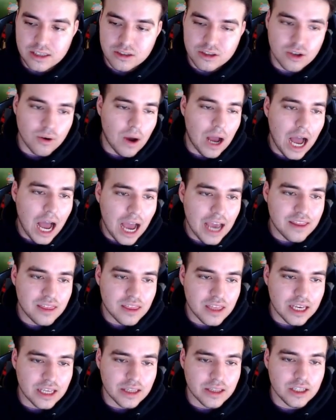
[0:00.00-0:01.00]
So I
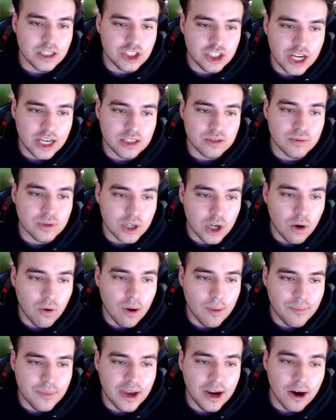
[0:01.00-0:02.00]
think the Jets would go
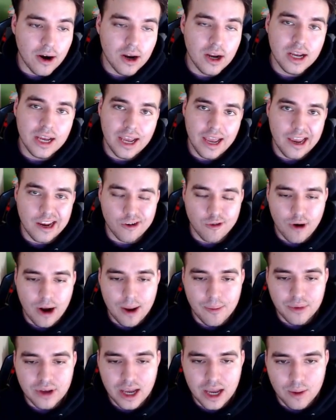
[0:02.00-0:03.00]
up there and
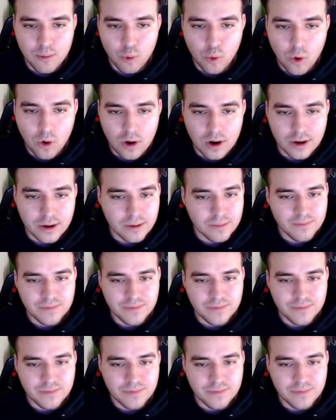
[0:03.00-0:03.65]
grab Cam Ward.